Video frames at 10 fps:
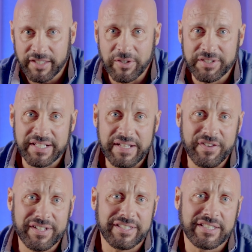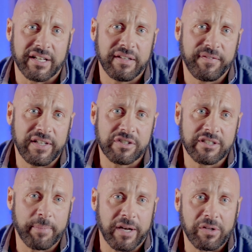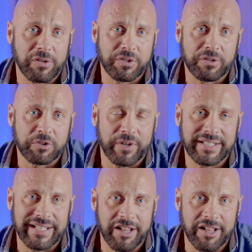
So a significant study featured in the Biological Trace